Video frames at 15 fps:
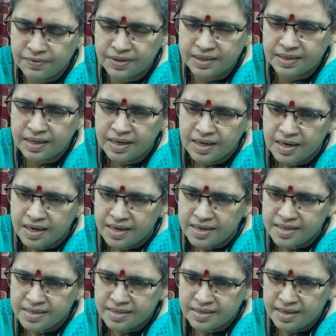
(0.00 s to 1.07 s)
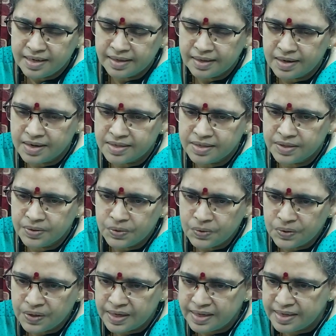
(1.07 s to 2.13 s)
with insulin glargine
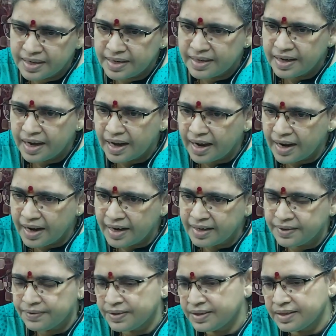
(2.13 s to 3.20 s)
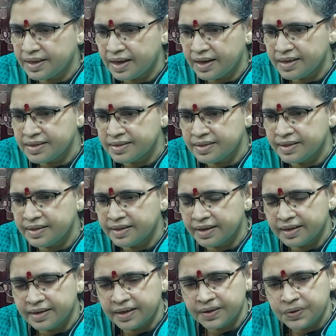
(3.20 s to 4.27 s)
U100, 8 with insulin
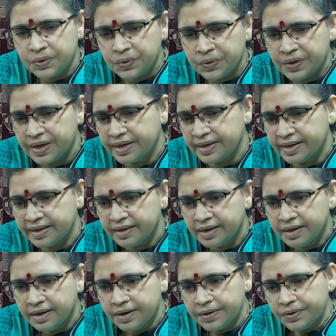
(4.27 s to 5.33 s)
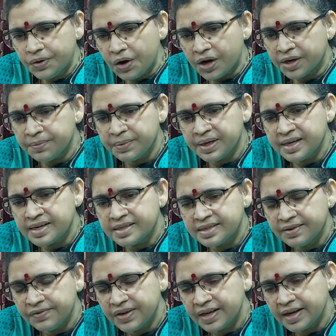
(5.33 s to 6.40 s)
deglutic U100. Documented
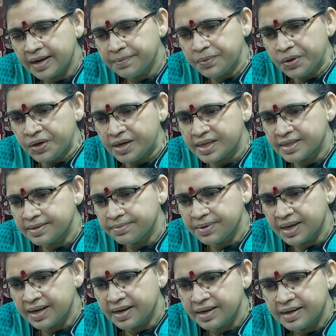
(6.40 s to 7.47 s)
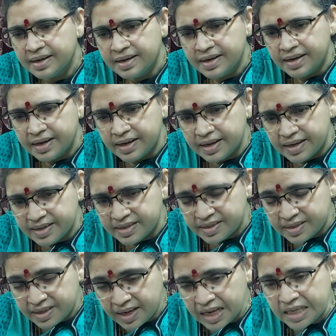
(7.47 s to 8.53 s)
severe hypoglycemia in
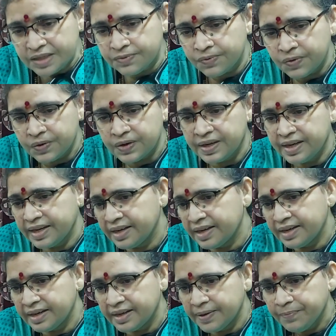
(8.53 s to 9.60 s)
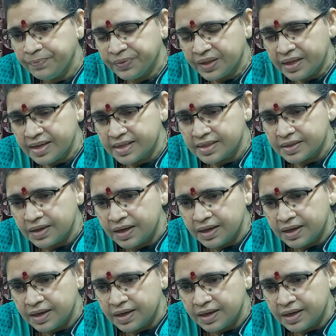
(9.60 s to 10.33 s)
stage 4 DKD is